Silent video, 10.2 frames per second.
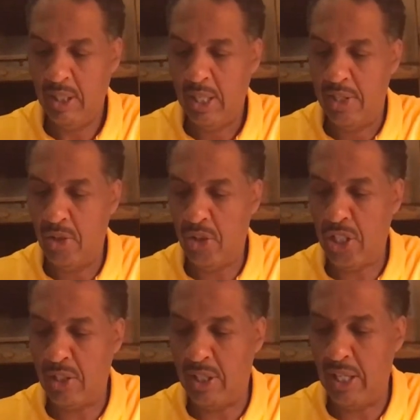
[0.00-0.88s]
And you
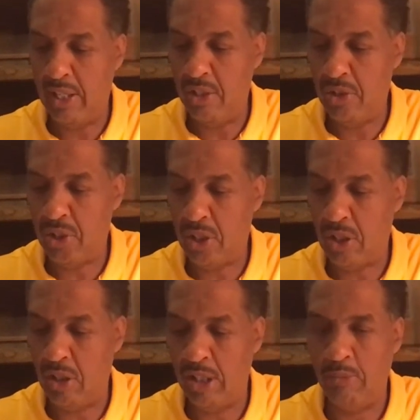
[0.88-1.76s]
shall, you shall
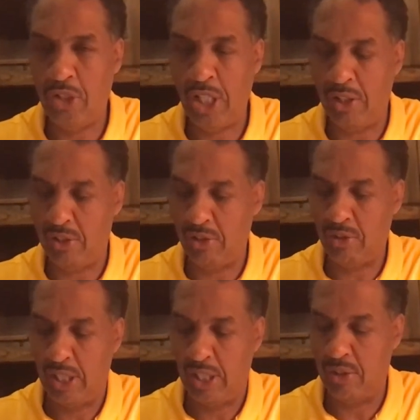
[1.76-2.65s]
call him
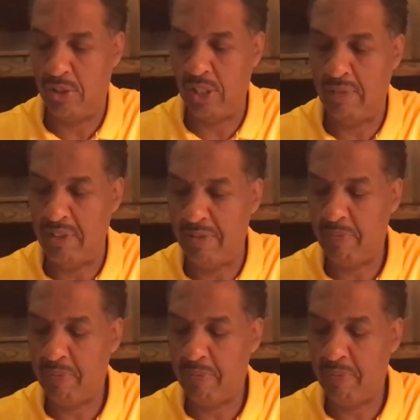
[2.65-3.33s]
Jesus, that's the Savior.